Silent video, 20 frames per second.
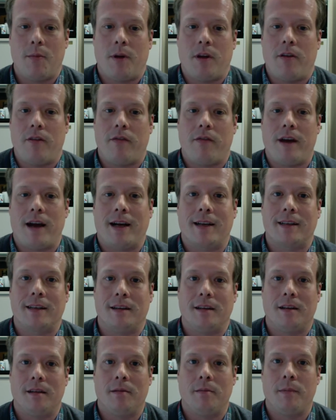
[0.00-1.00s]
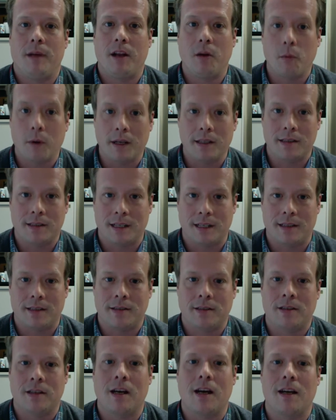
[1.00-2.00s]
but in fact, in many ways,
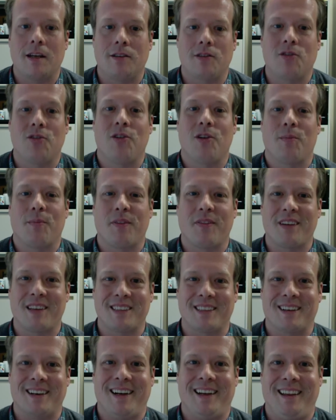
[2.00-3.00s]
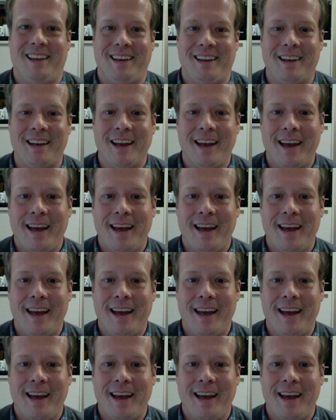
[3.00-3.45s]
that's uh, due to Professor Holland.